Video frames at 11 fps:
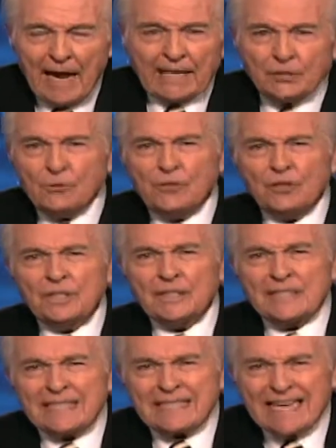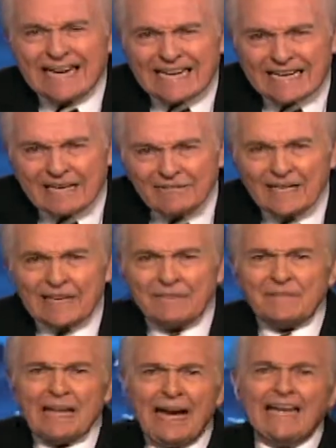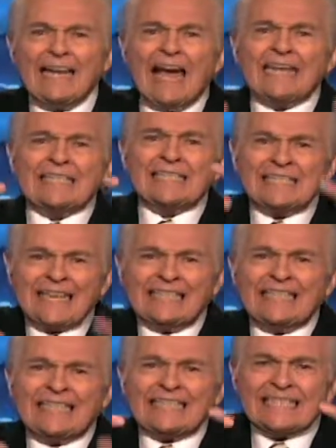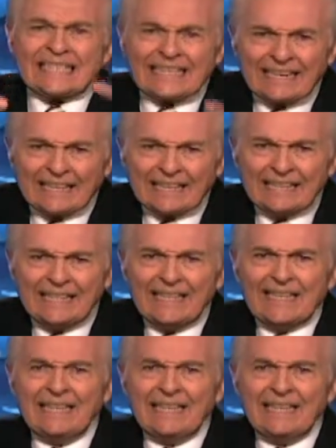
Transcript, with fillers: And you couldn't get saved if God hadn't sent his son